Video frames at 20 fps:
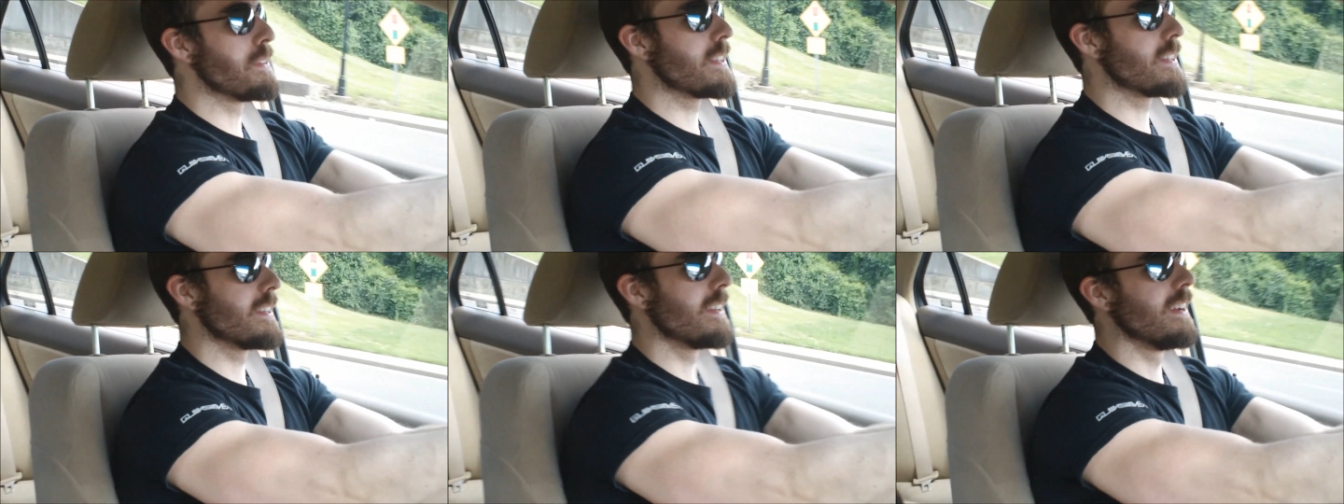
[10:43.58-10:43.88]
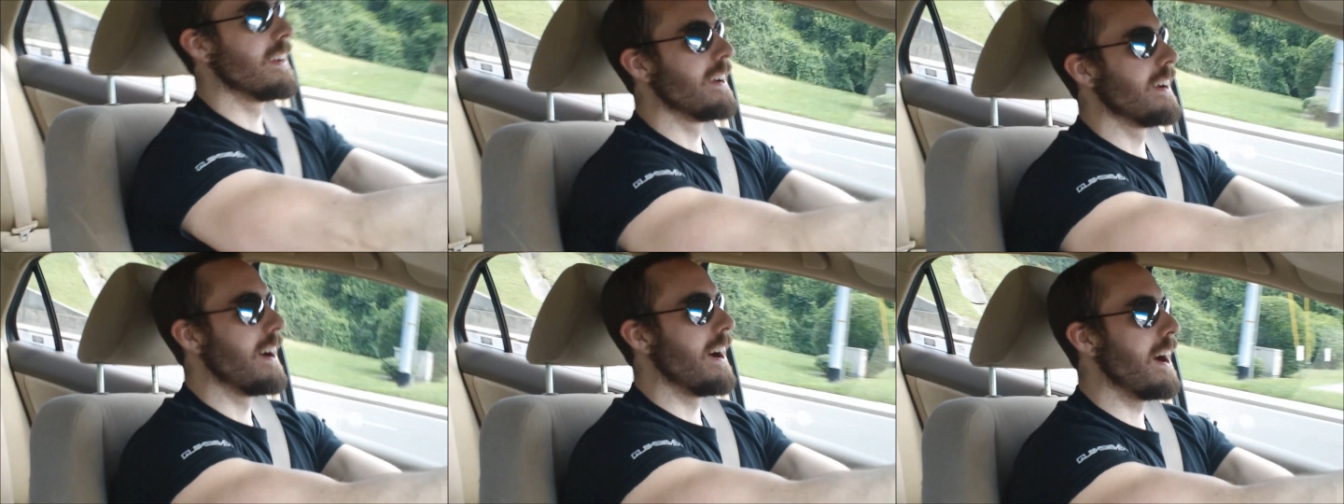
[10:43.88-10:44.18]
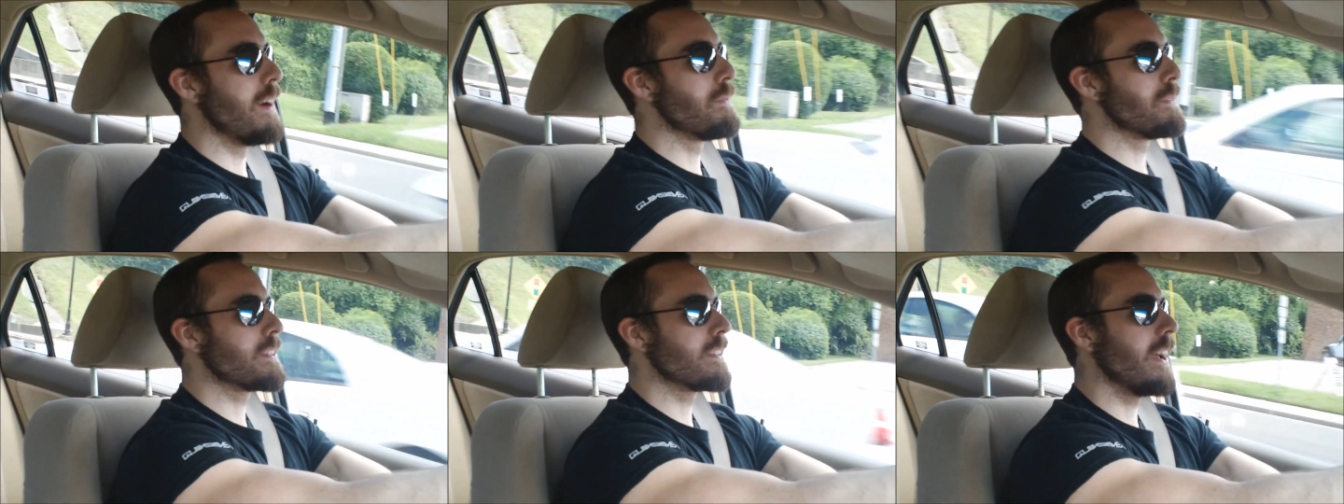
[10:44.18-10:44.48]

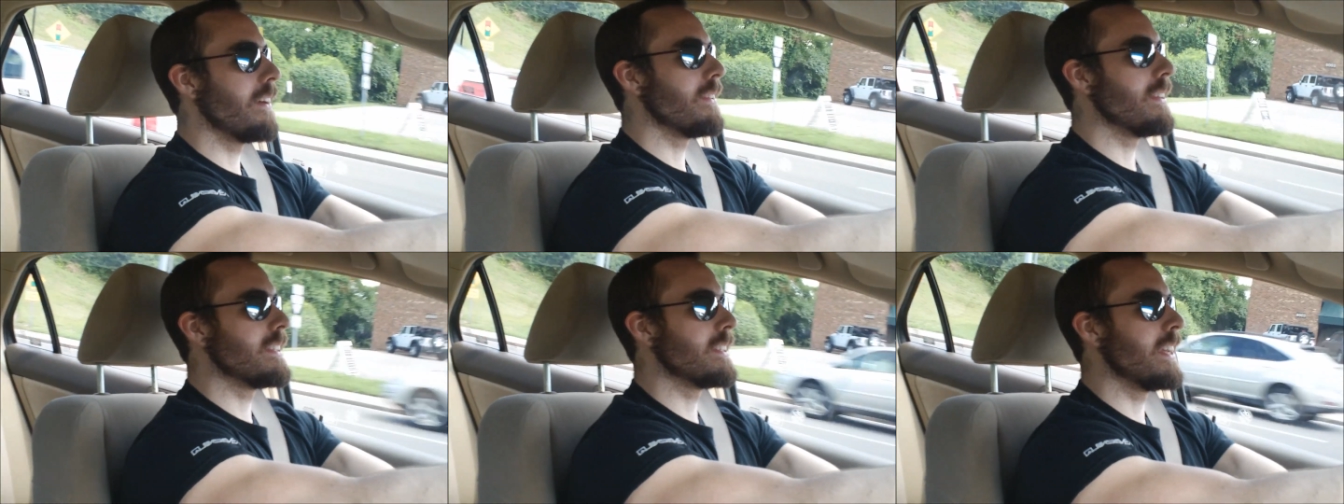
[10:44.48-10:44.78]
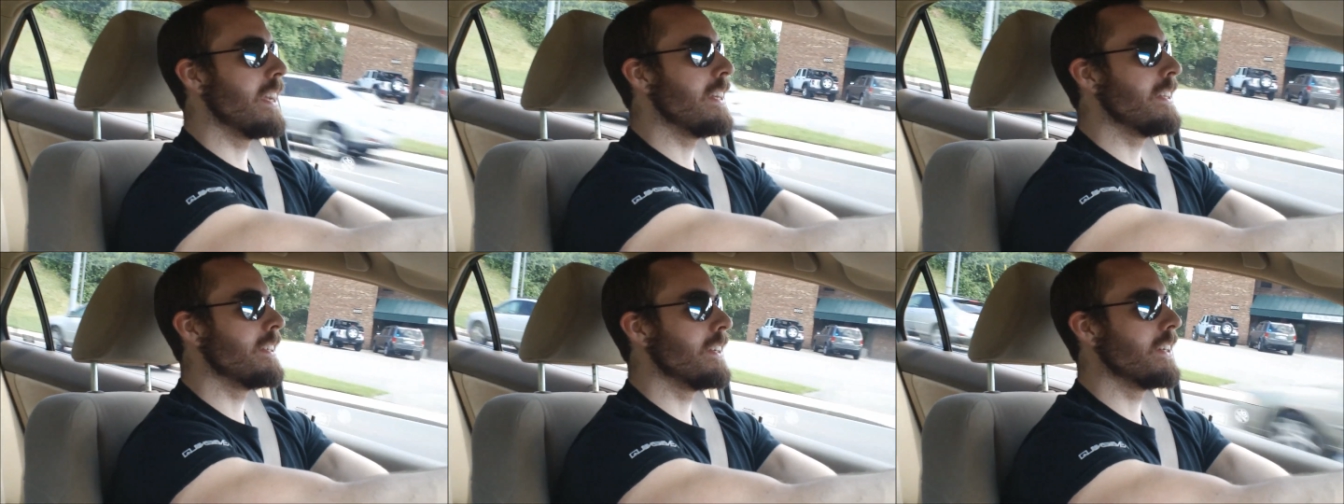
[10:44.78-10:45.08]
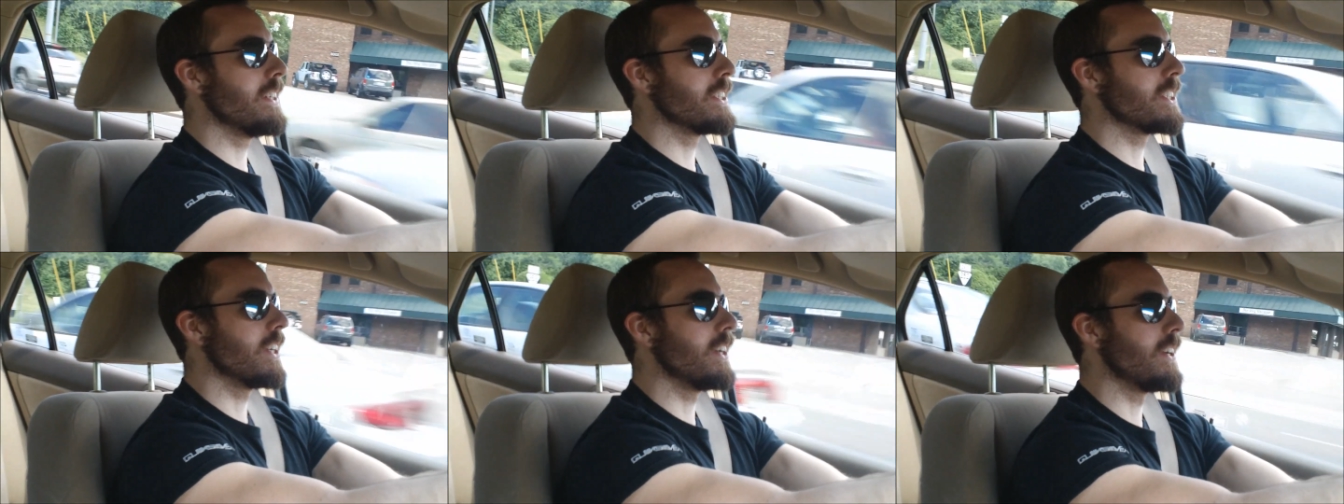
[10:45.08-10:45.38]
I'm 17
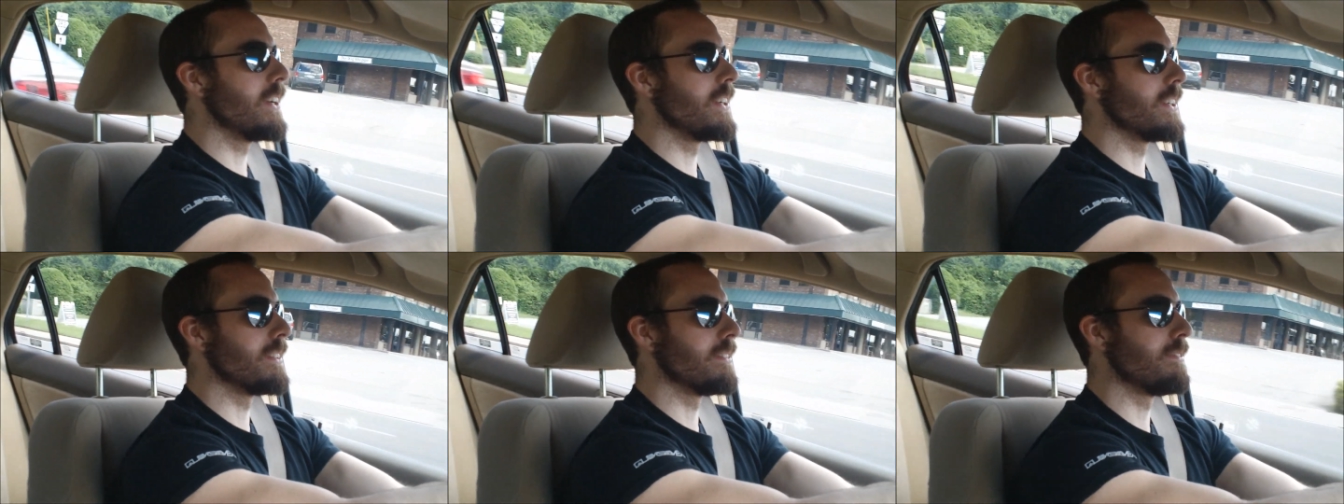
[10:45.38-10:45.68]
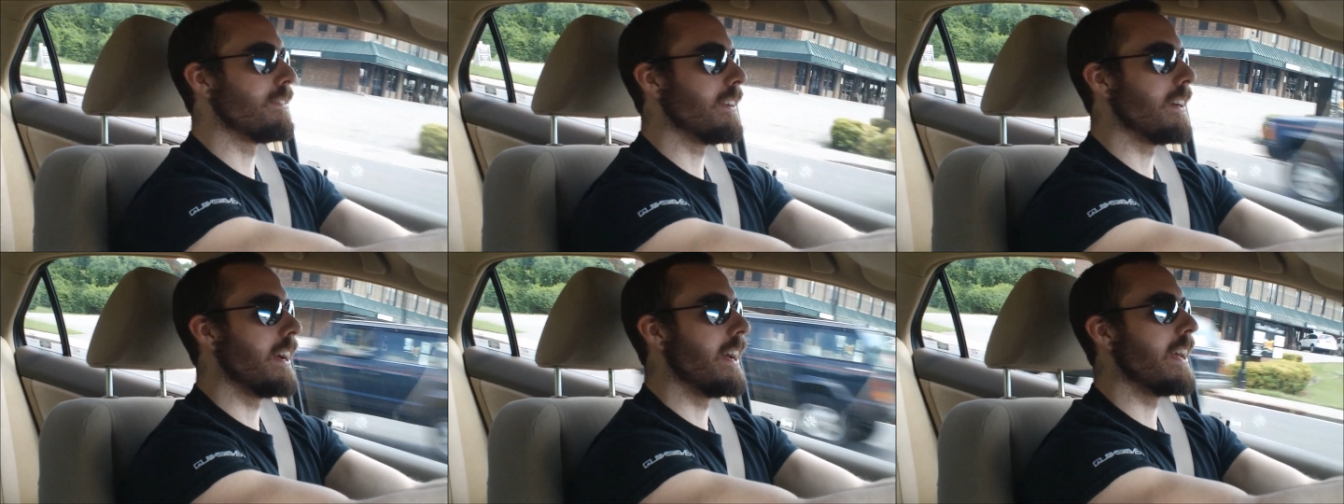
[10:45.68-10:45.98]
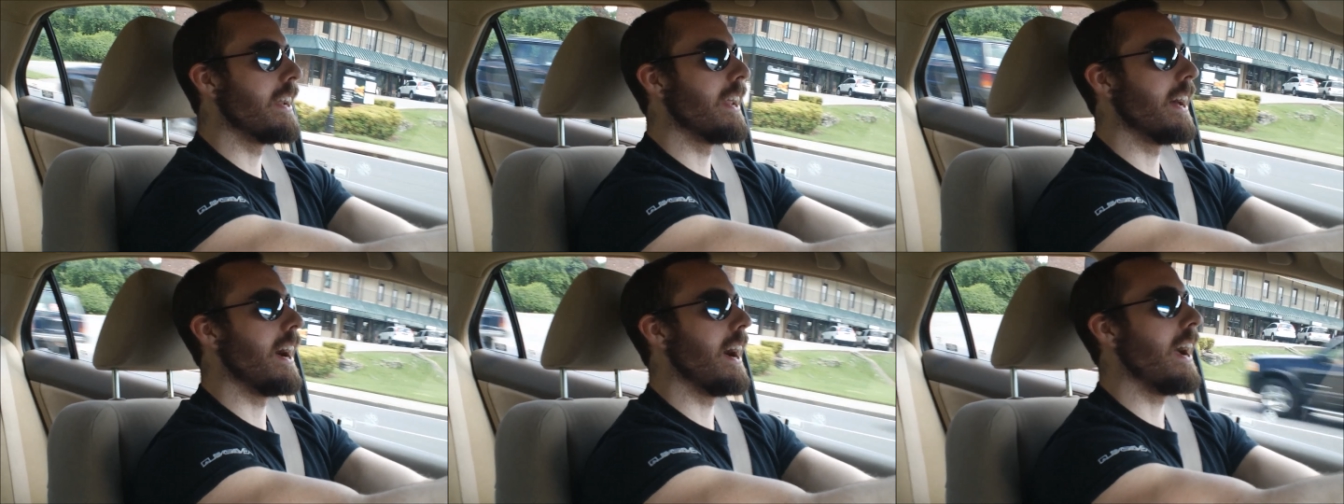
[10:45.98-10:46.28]
years old
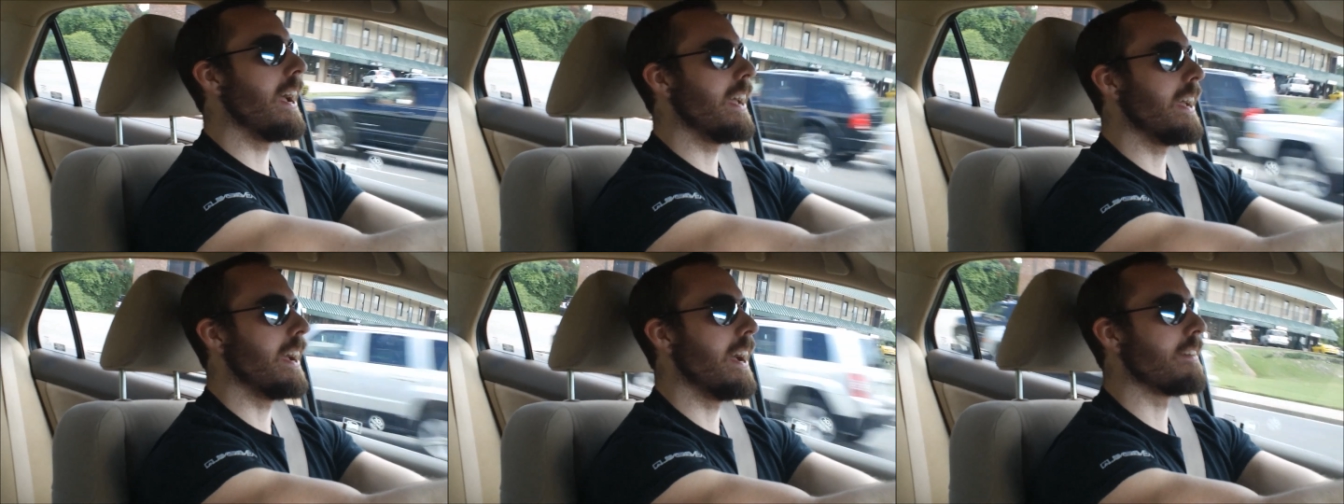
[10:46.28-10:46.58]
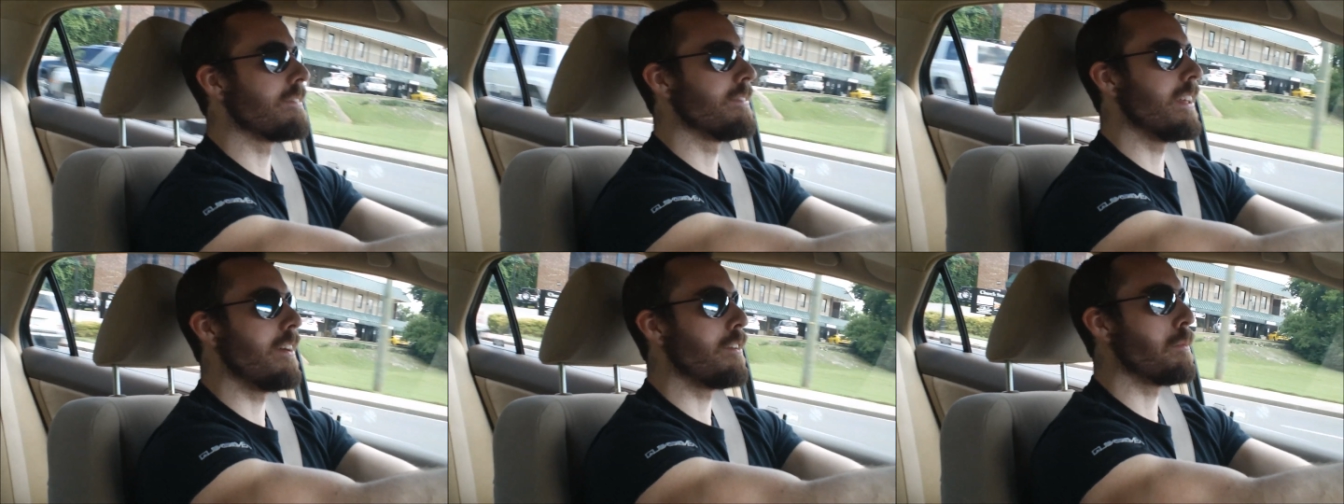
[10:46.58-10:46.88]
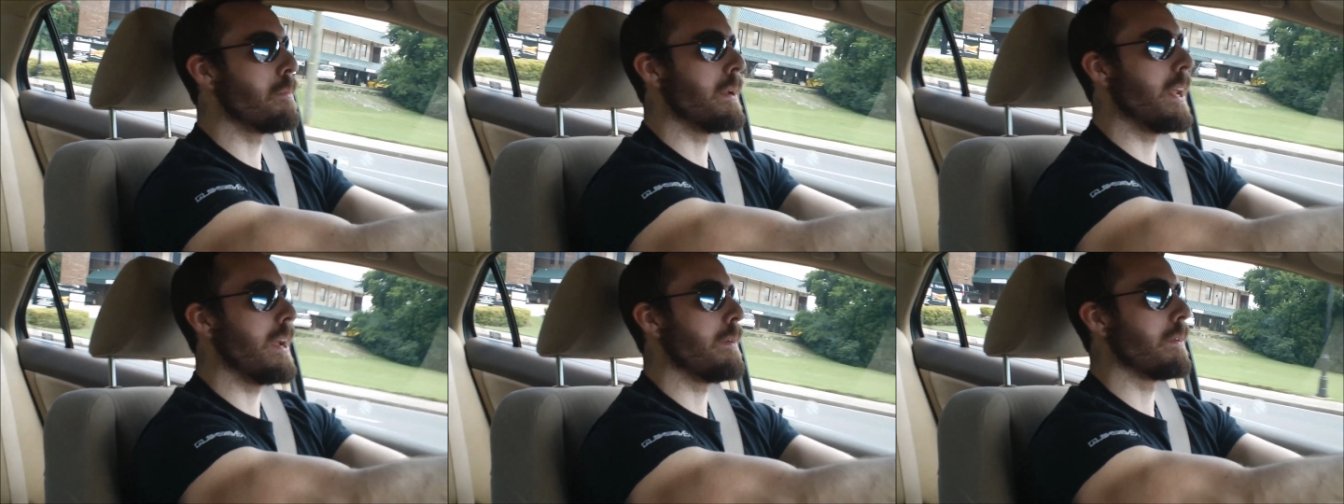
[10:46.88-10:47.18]
and I have
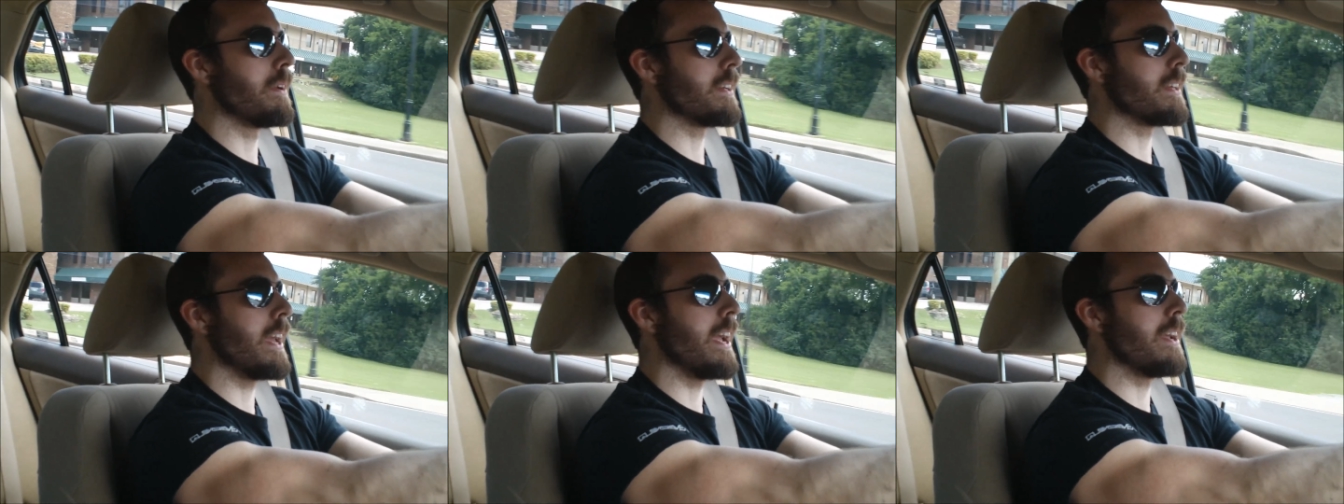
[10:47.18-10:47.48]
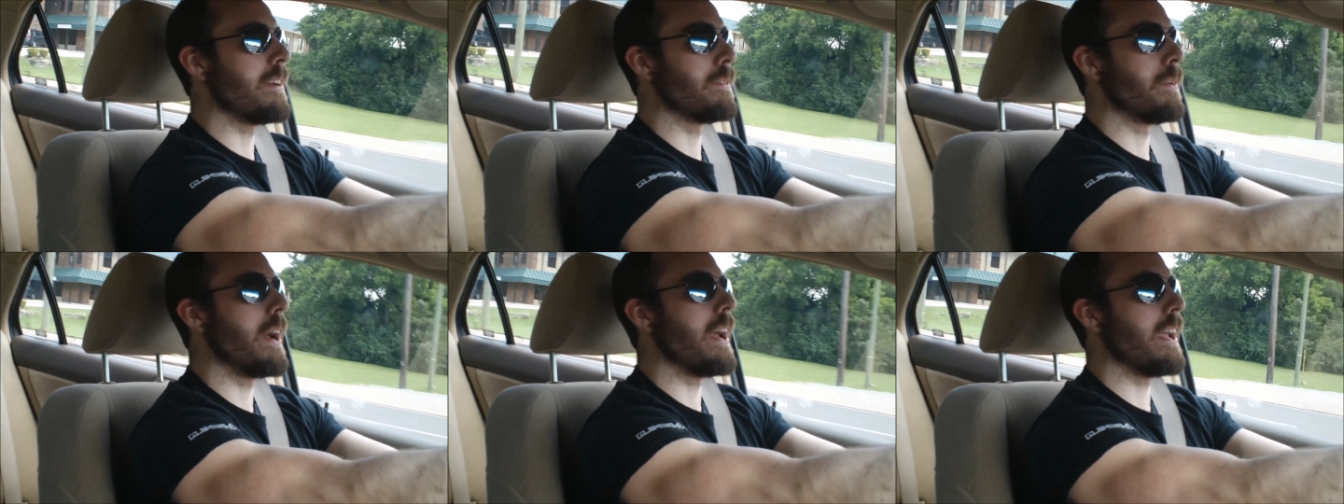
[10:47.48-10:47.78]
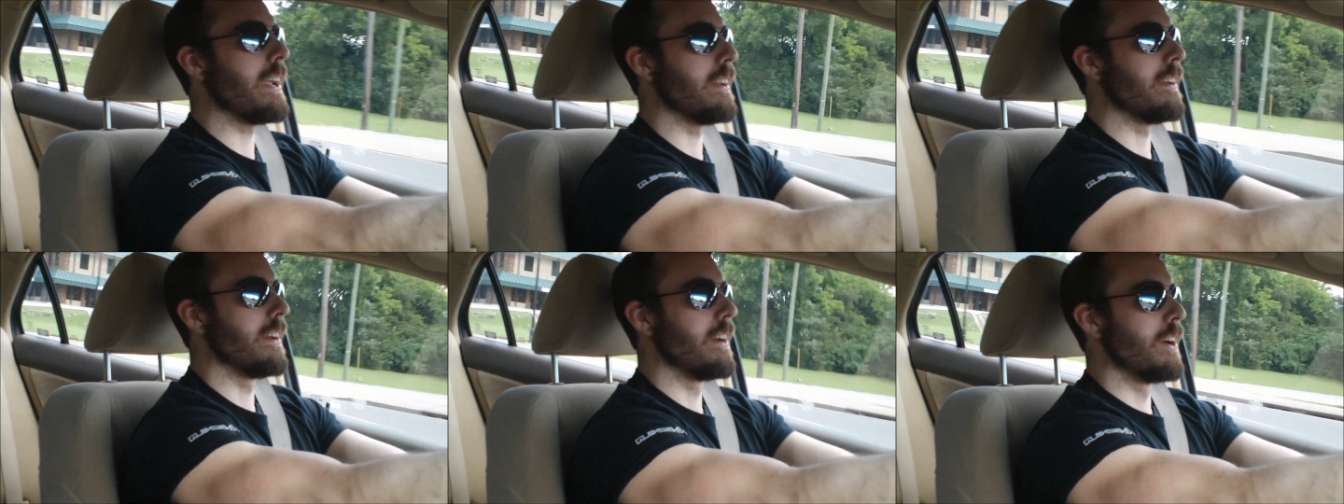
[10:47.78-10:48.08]
never been able to gain
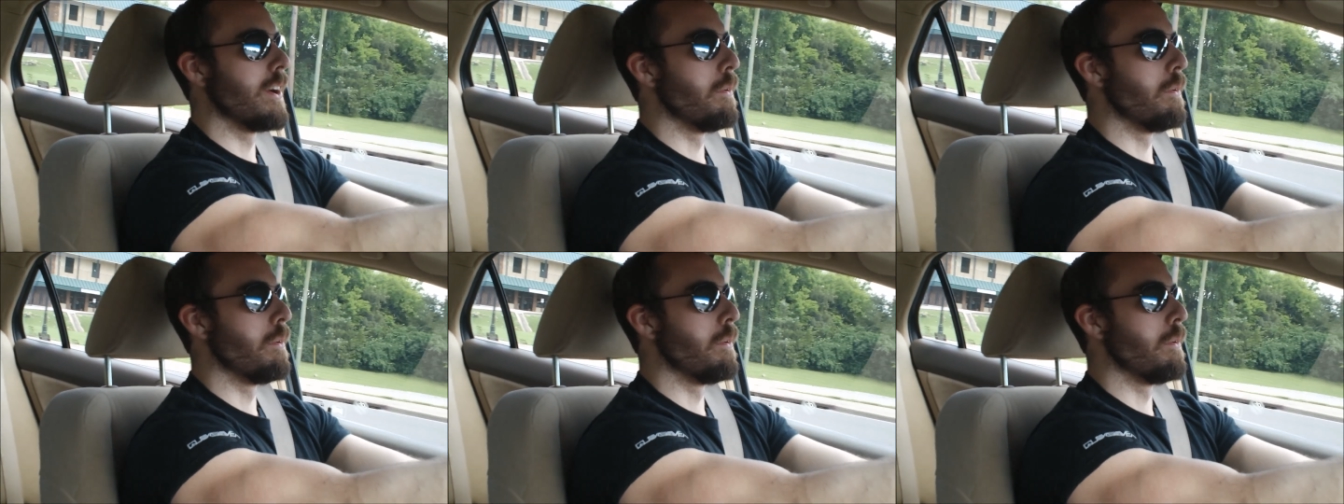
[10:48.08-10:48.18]
weight.